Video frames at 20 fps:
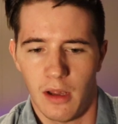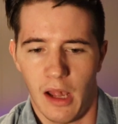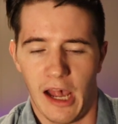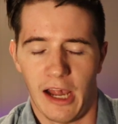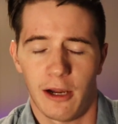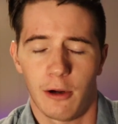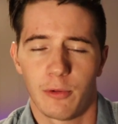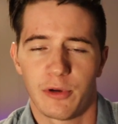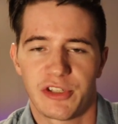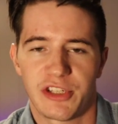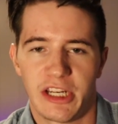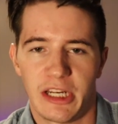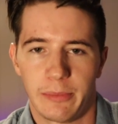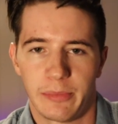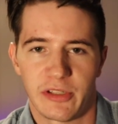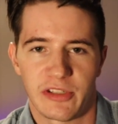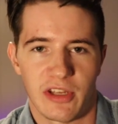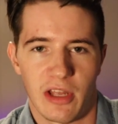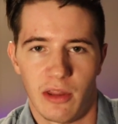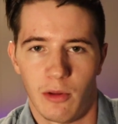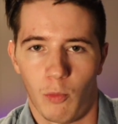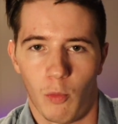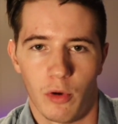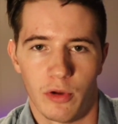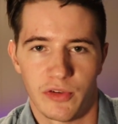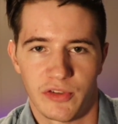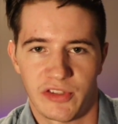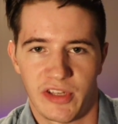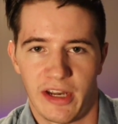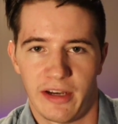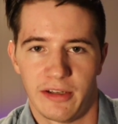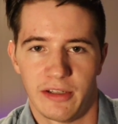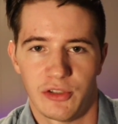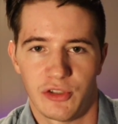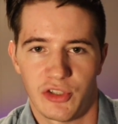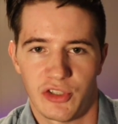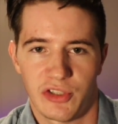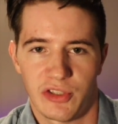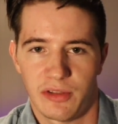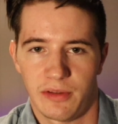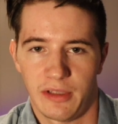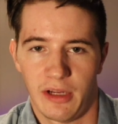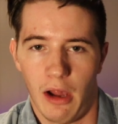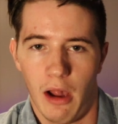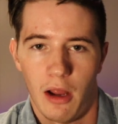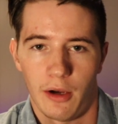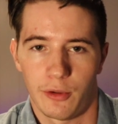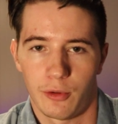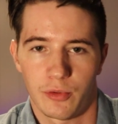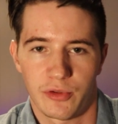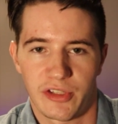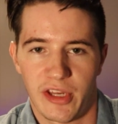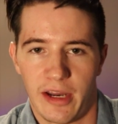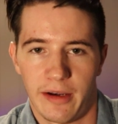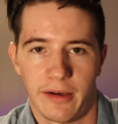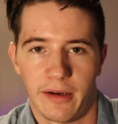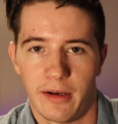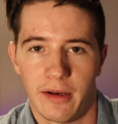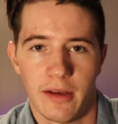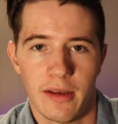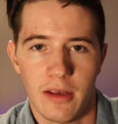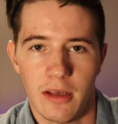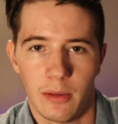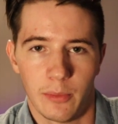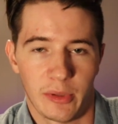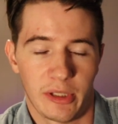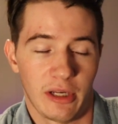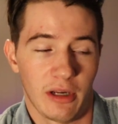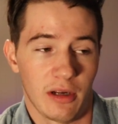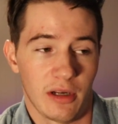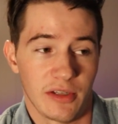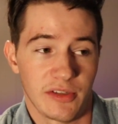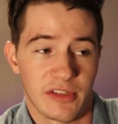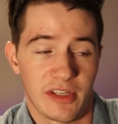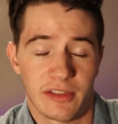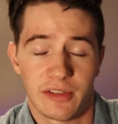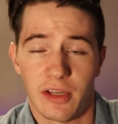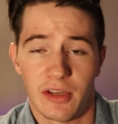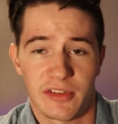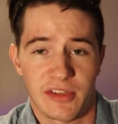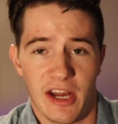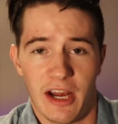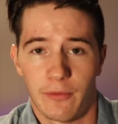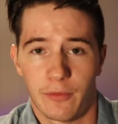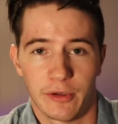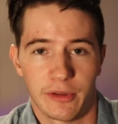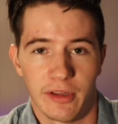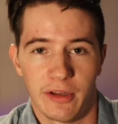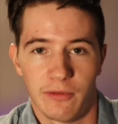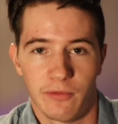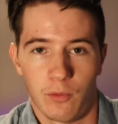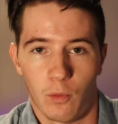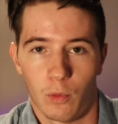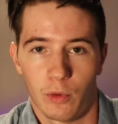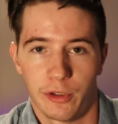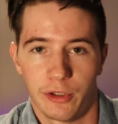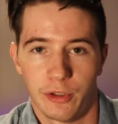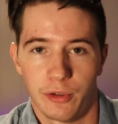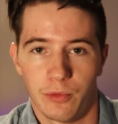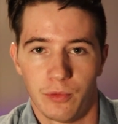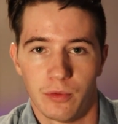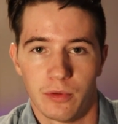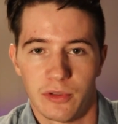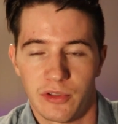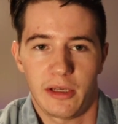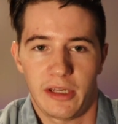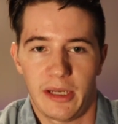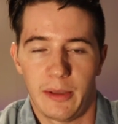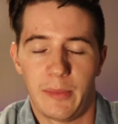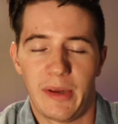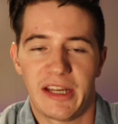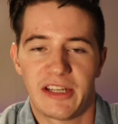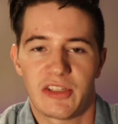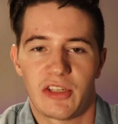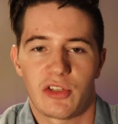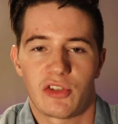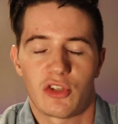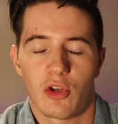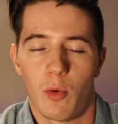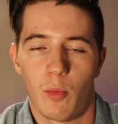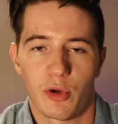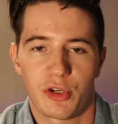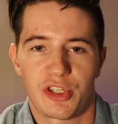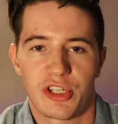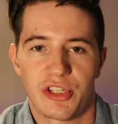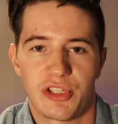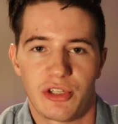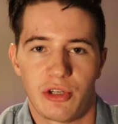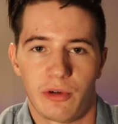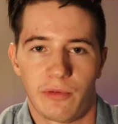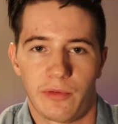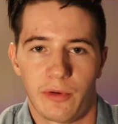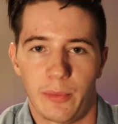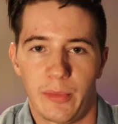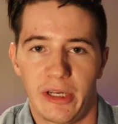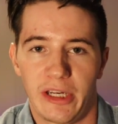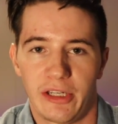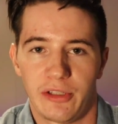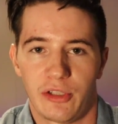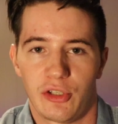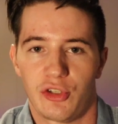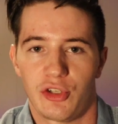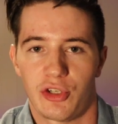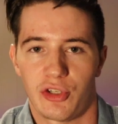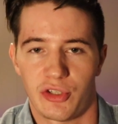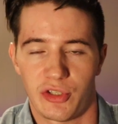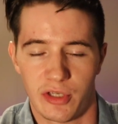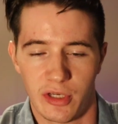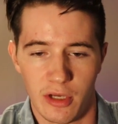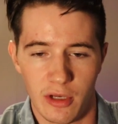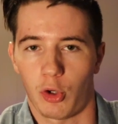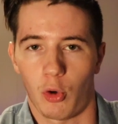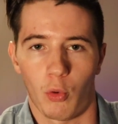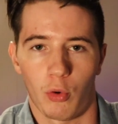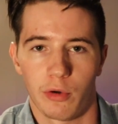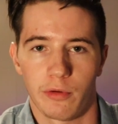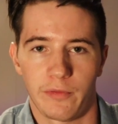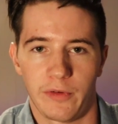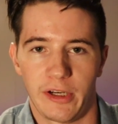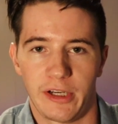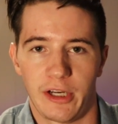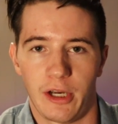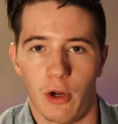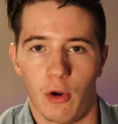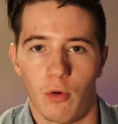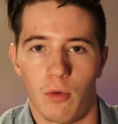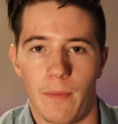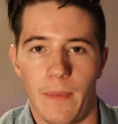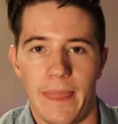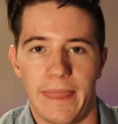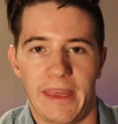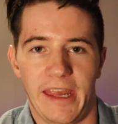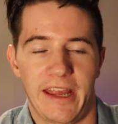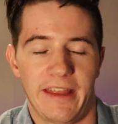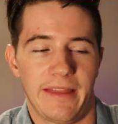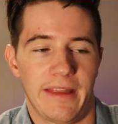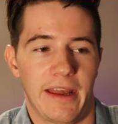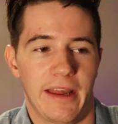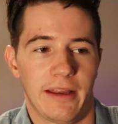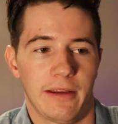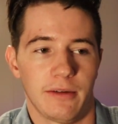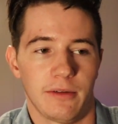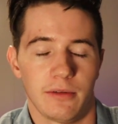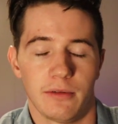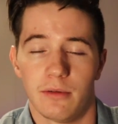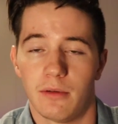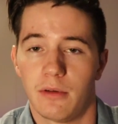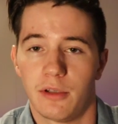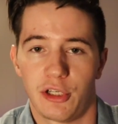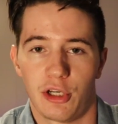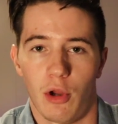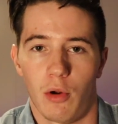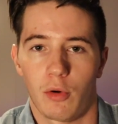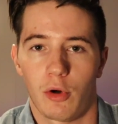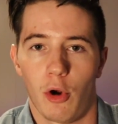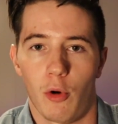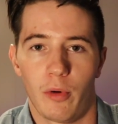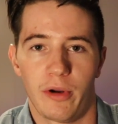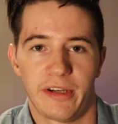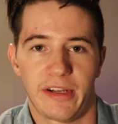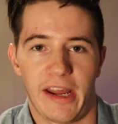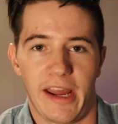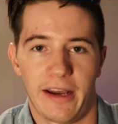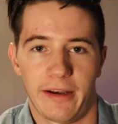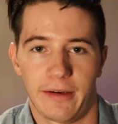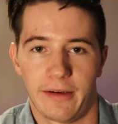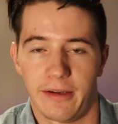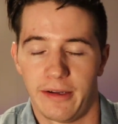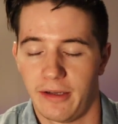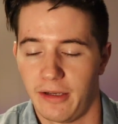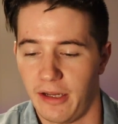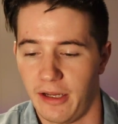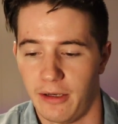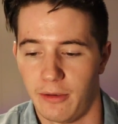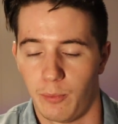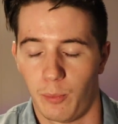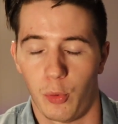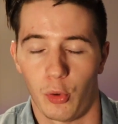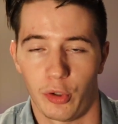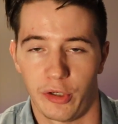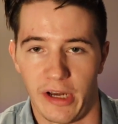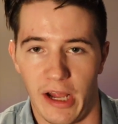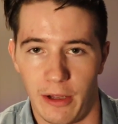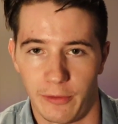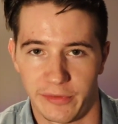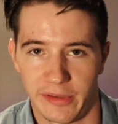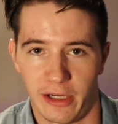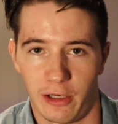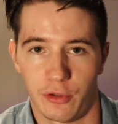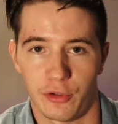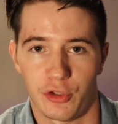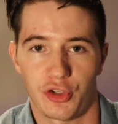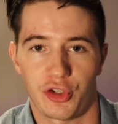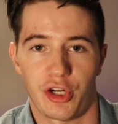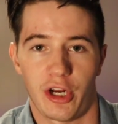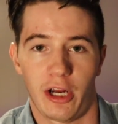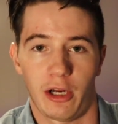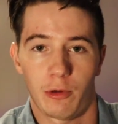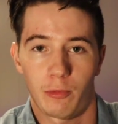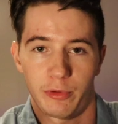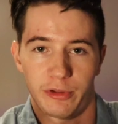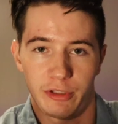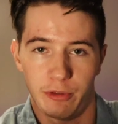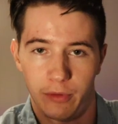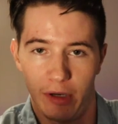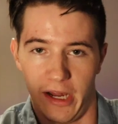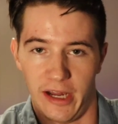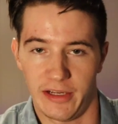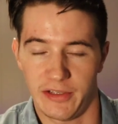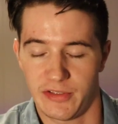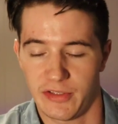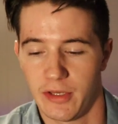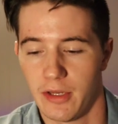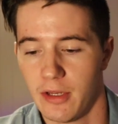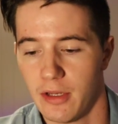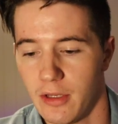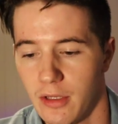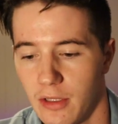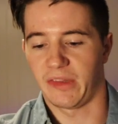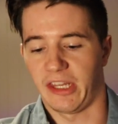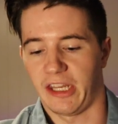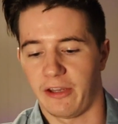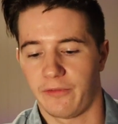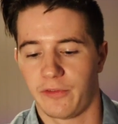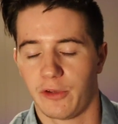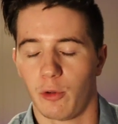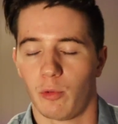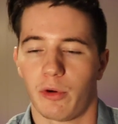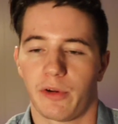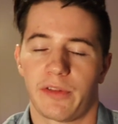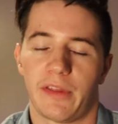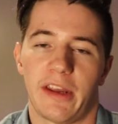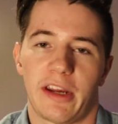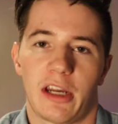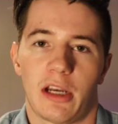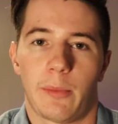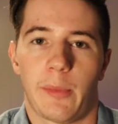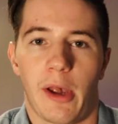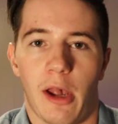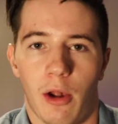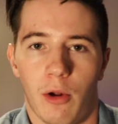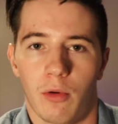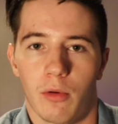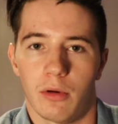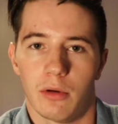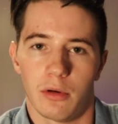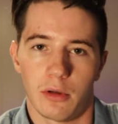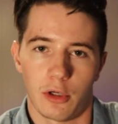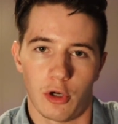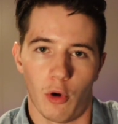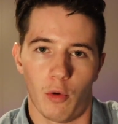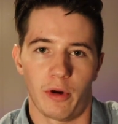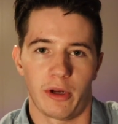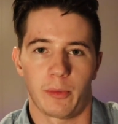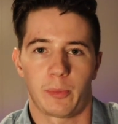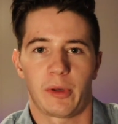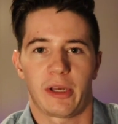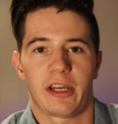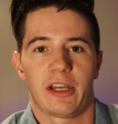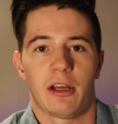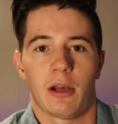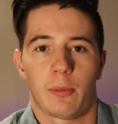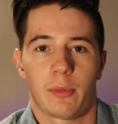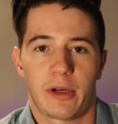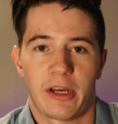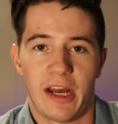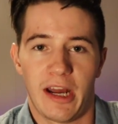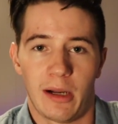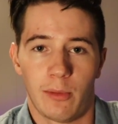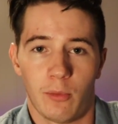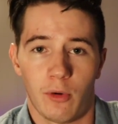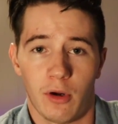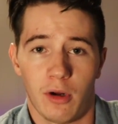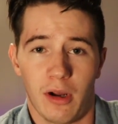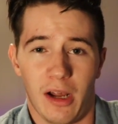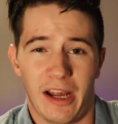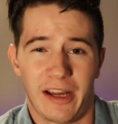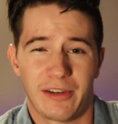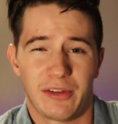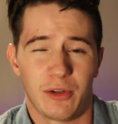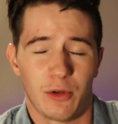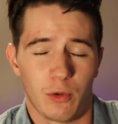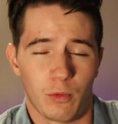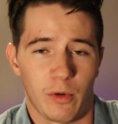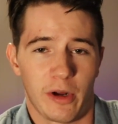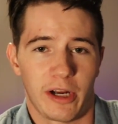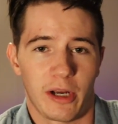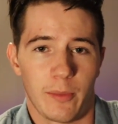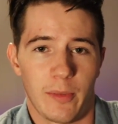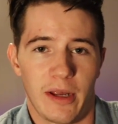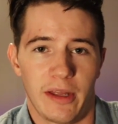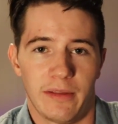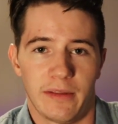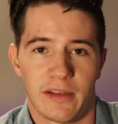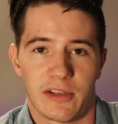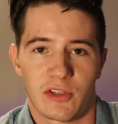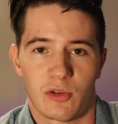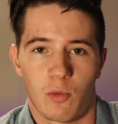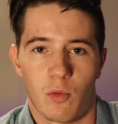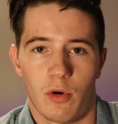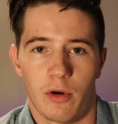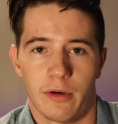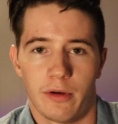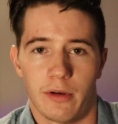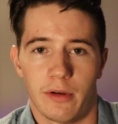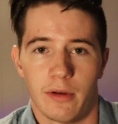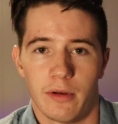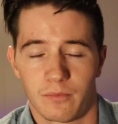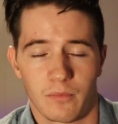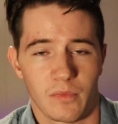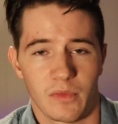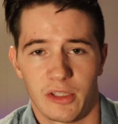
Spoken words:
I always keep this on the one setting, just the auto setting, because it does everything for you. It makes it so much easier for me to just record a video and then, go in to edit it and put it out there to share with you guys. If you were thinking about going and picking up a camera, I do recommend this one.